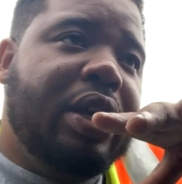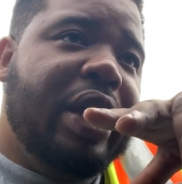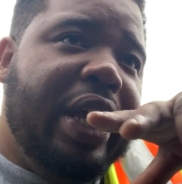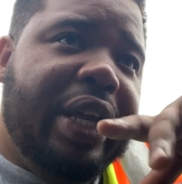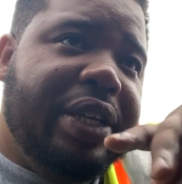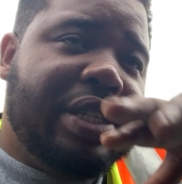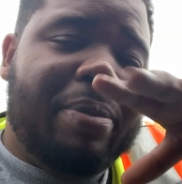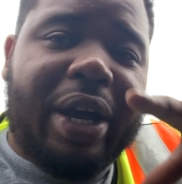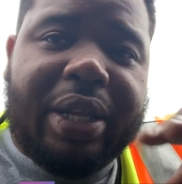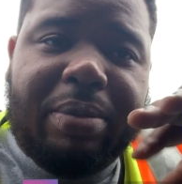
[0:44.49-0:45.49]
And
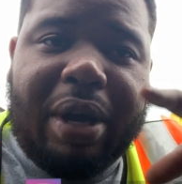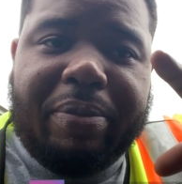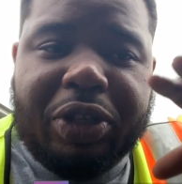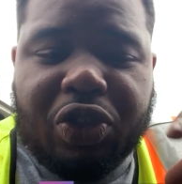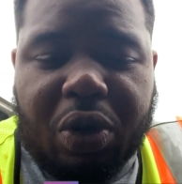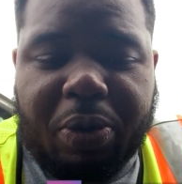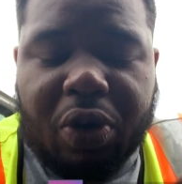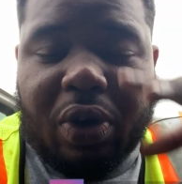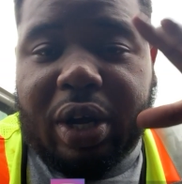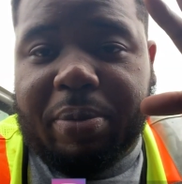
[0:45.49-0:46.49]
somebody in my mentor
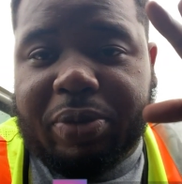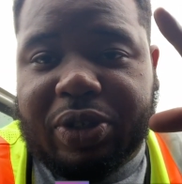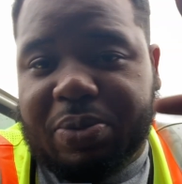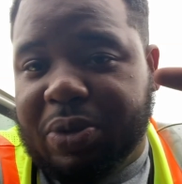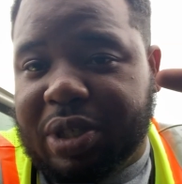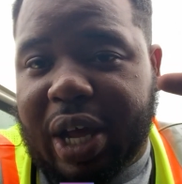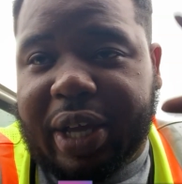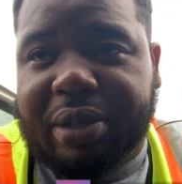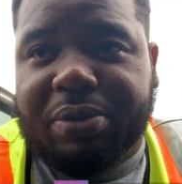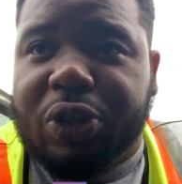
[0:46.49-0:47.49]
programs was
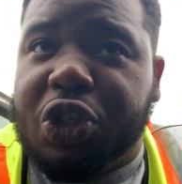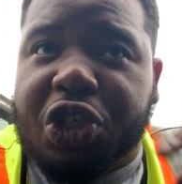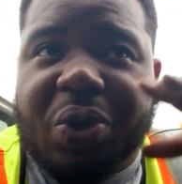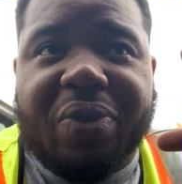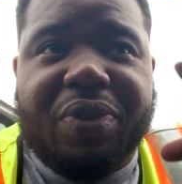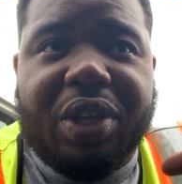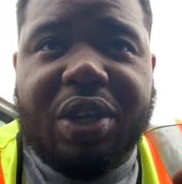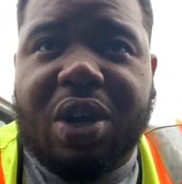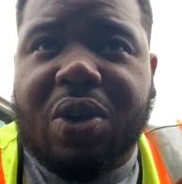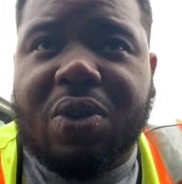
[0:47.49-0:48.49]
like, you should do a
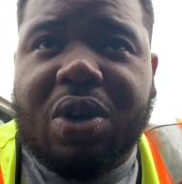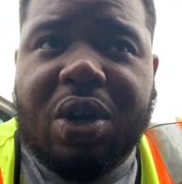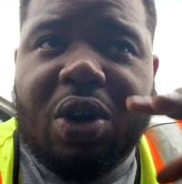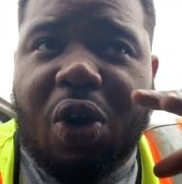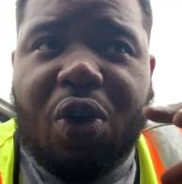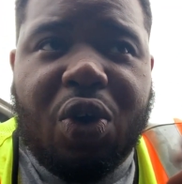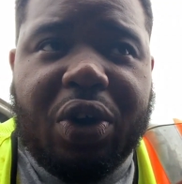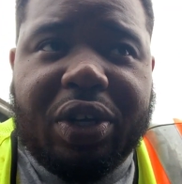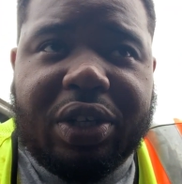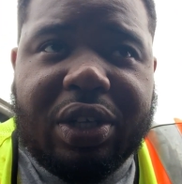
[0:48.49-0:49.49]
video
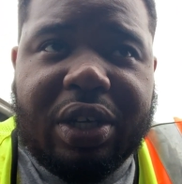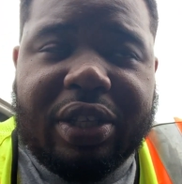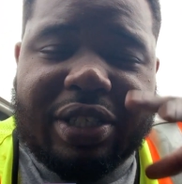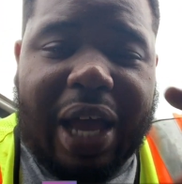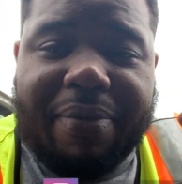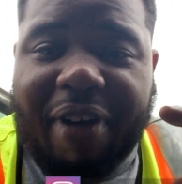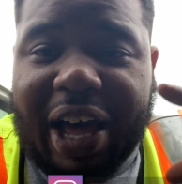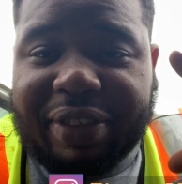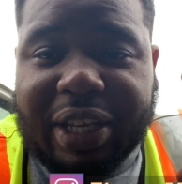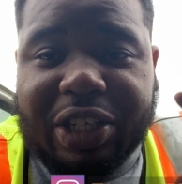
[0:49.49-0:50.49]
on the top
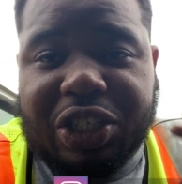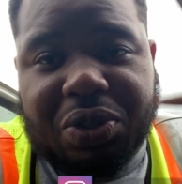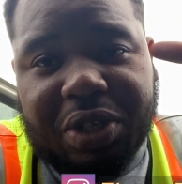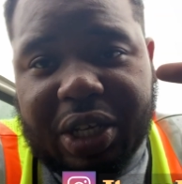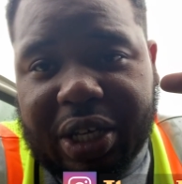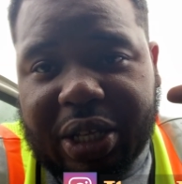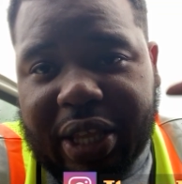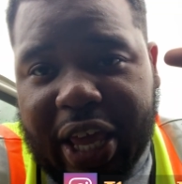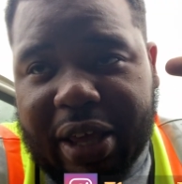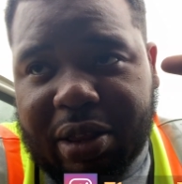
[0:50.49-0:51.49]
5 things you did
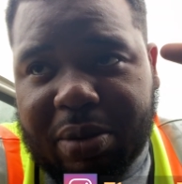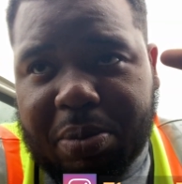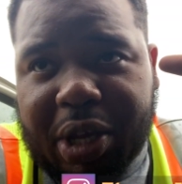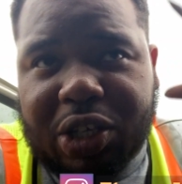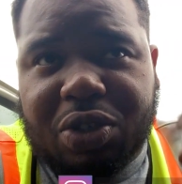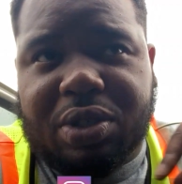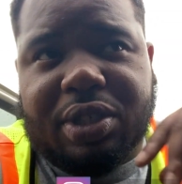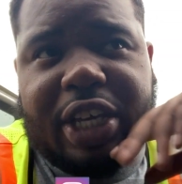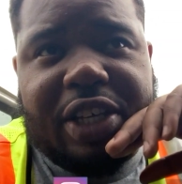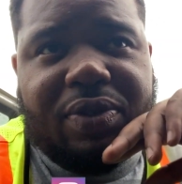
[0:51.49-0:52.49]
that made you
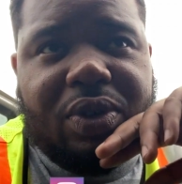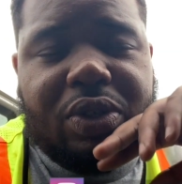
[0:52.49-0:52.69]
successful.